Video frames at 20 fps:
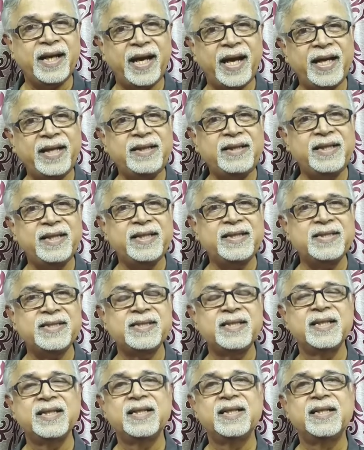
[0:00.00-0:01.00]

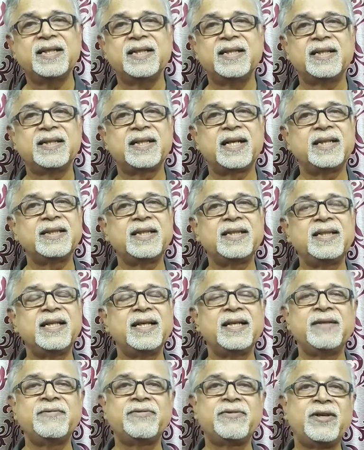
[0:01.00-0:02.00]
atheists rather
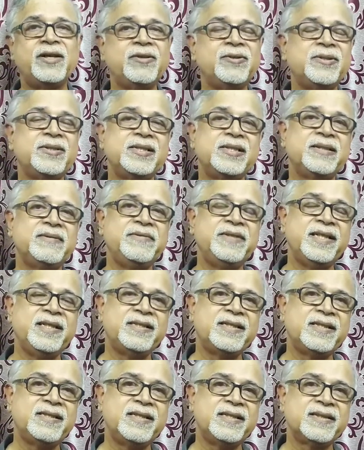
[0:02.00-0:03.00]
than followers of
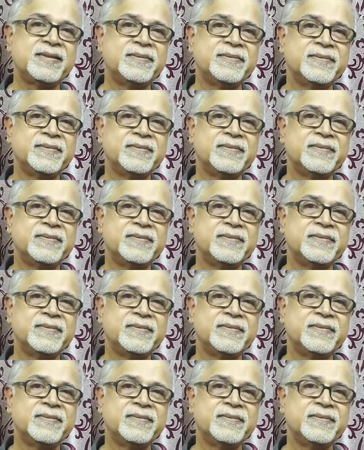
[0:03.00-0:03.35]
Jesus.